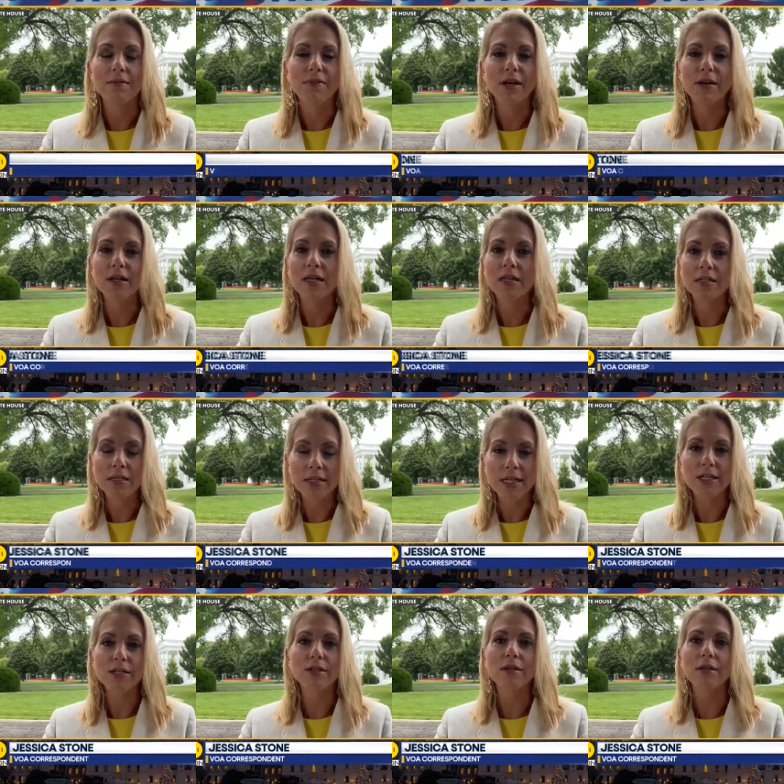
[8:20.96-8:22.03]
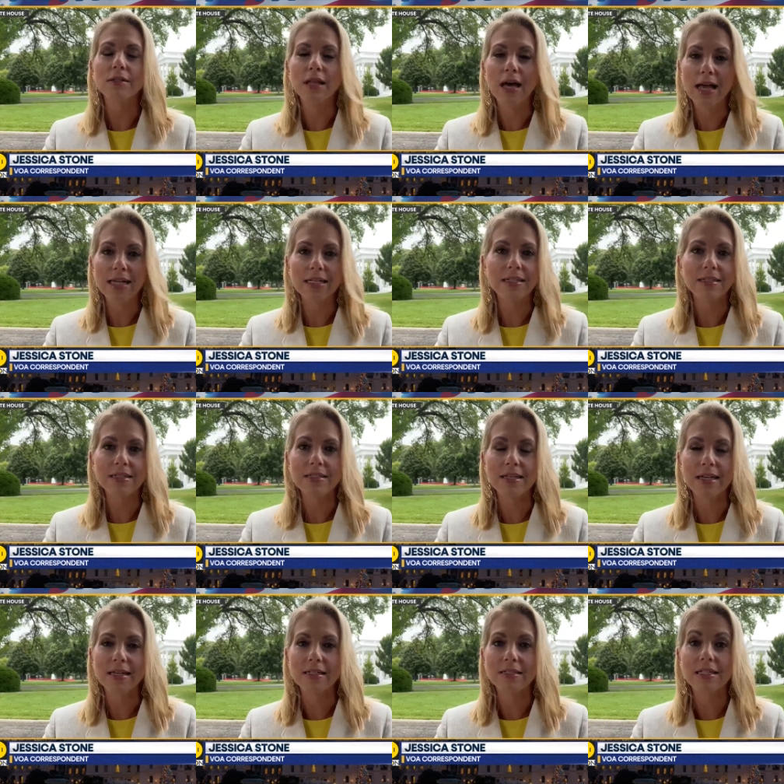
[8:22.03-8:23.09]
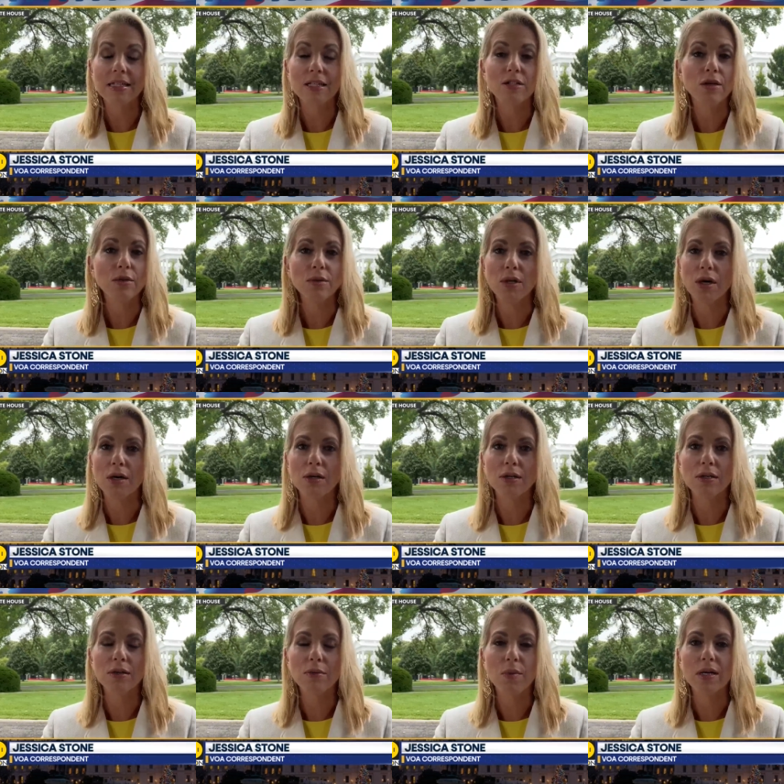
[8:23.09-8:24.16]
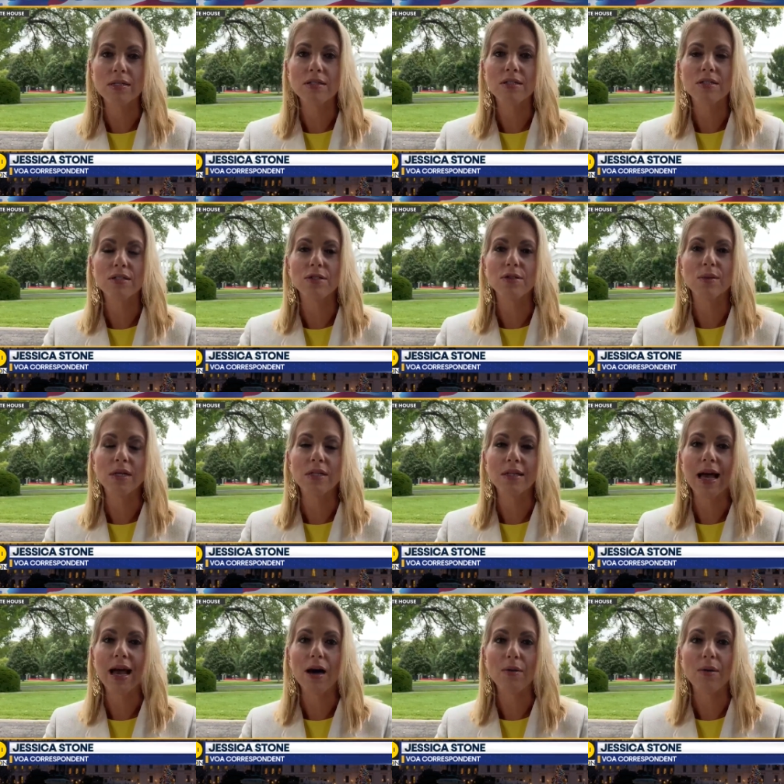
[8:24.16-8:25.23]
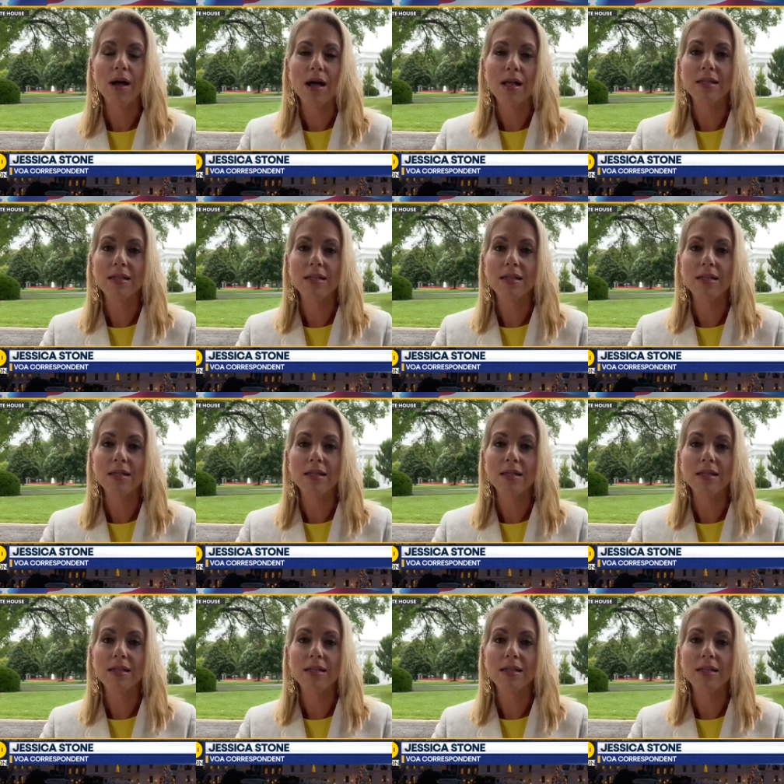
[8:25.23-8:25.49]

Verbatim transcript: very clear line in the sand that it no longer wants to allow